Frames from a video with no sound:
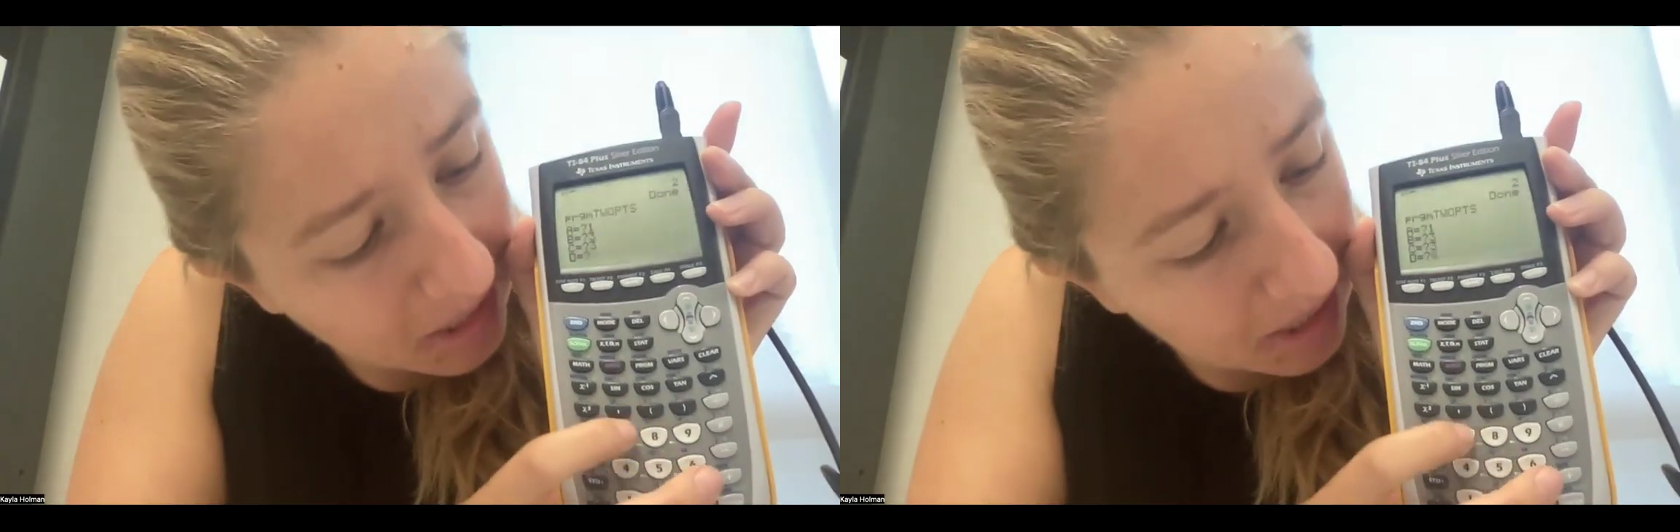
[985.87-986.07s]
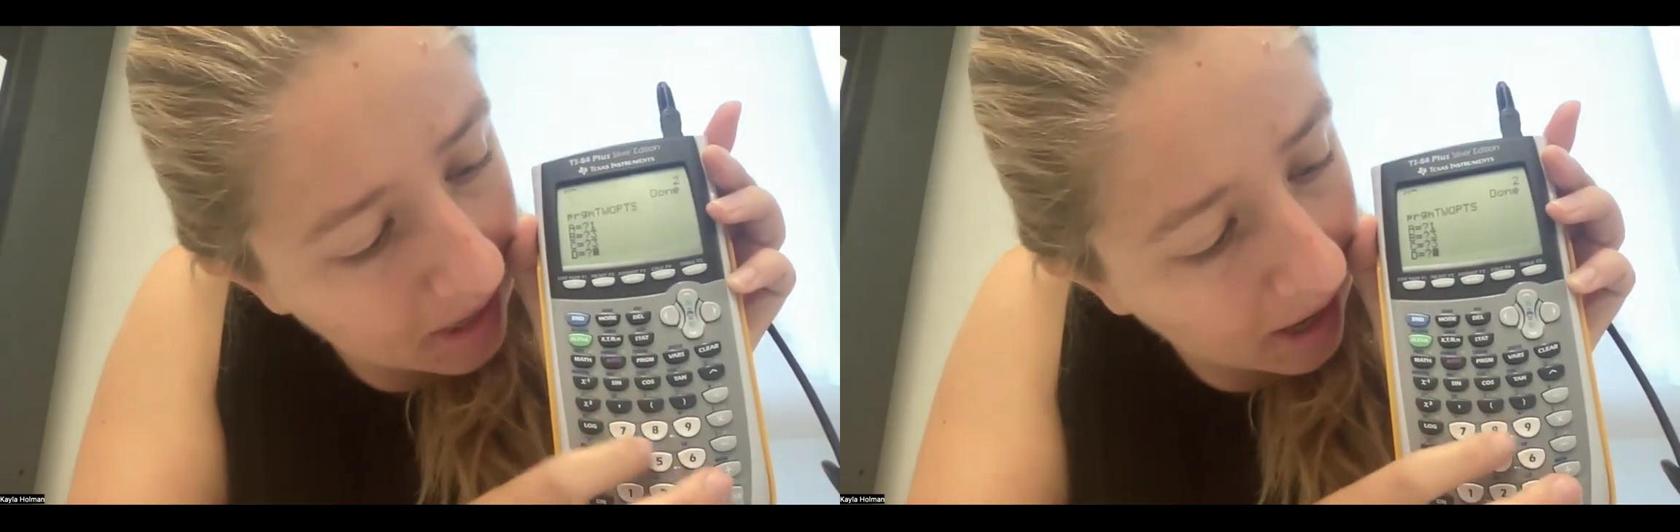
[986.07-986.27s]

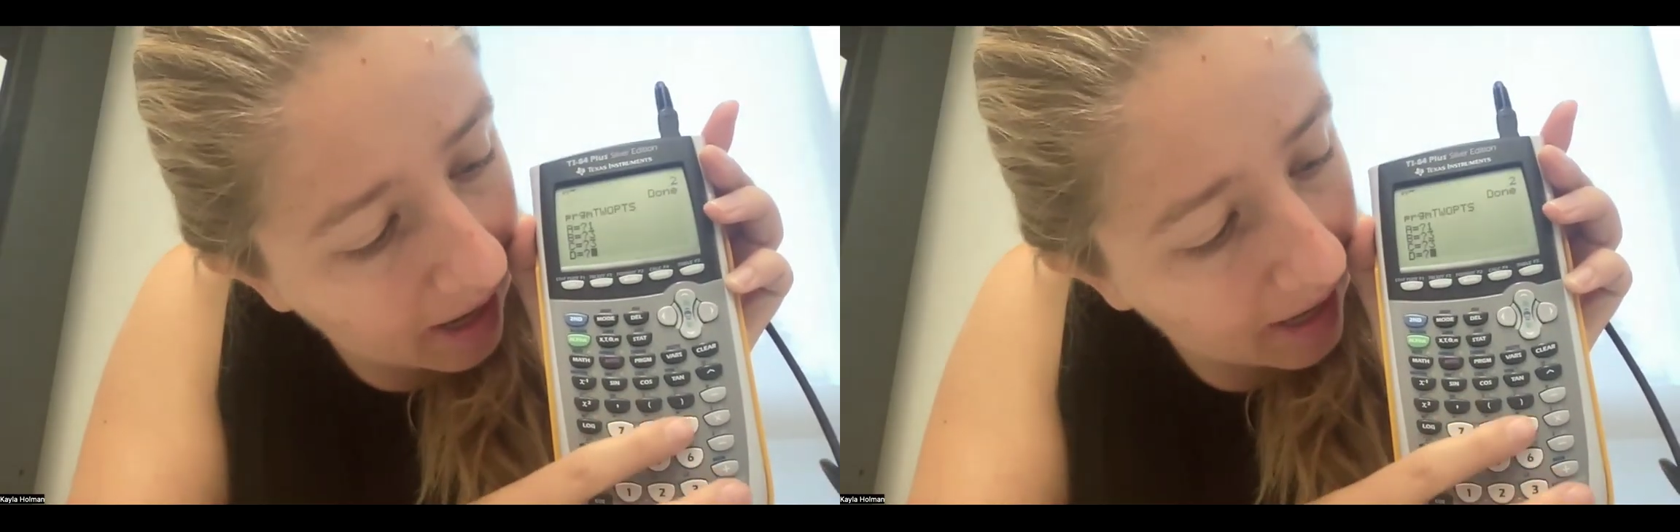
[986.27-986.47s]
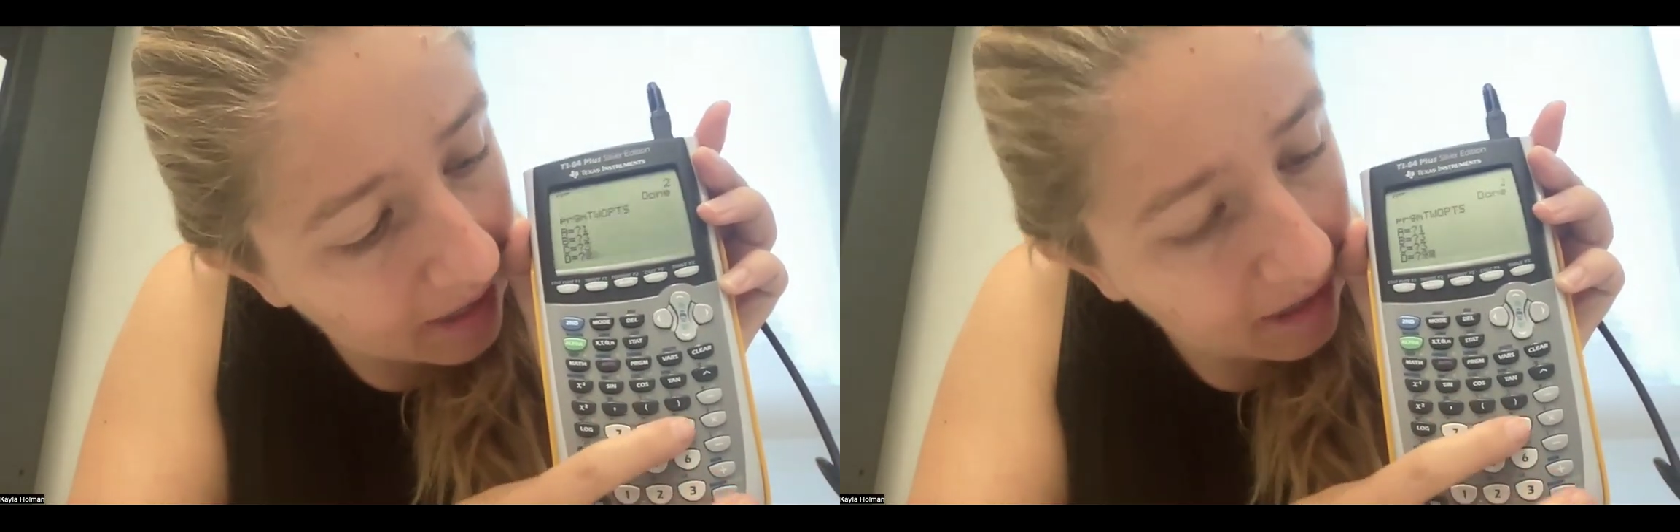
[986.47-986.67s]

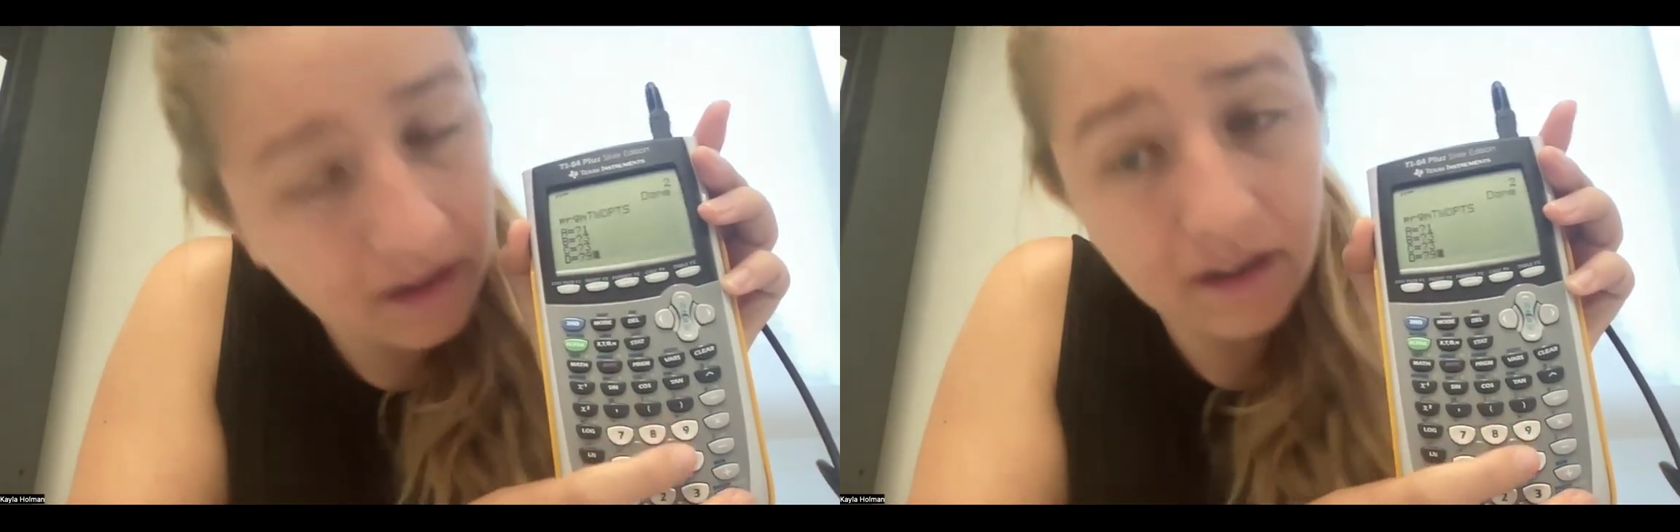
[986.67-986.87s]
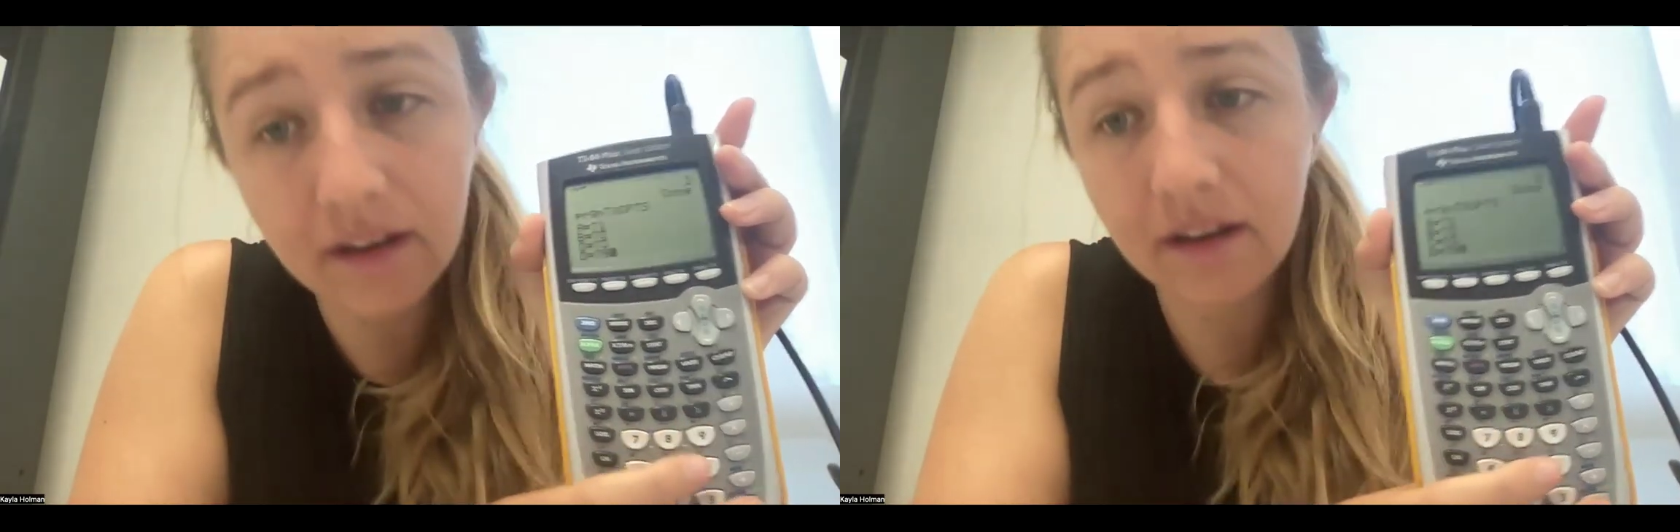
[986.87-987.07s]
9.